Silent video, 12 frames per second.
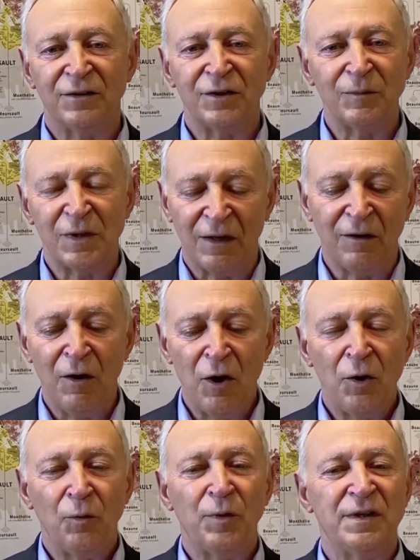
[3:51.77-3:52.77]
something
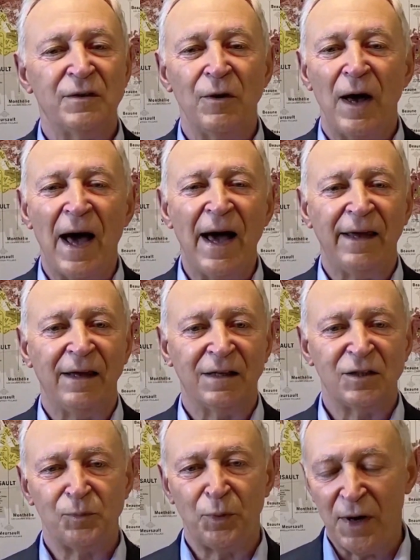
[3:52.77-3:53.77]
with a high
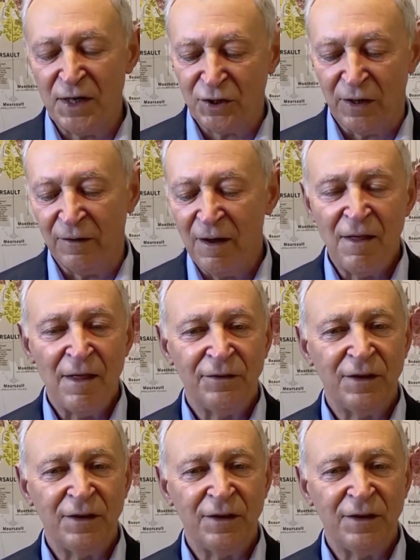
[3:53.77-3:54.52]
expression.